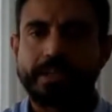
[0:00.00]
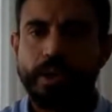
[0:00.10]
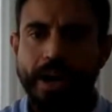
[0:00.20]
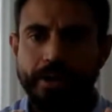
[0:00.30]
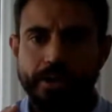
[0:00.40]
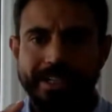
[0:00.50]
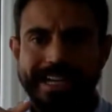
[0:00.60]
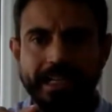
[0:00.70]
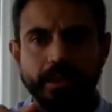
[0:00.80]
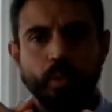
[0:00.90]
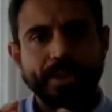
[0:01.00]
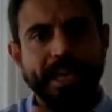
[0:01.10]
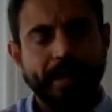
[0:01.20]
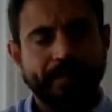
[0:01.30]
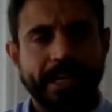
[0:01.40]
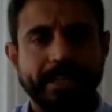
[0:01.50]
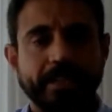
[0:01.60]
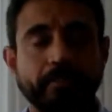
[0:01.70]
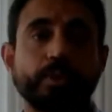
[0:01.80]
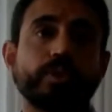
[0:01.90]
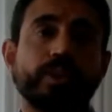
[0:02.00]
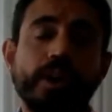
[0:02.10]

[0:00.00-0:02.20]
So I don't know exactly what the FDA didn't approve.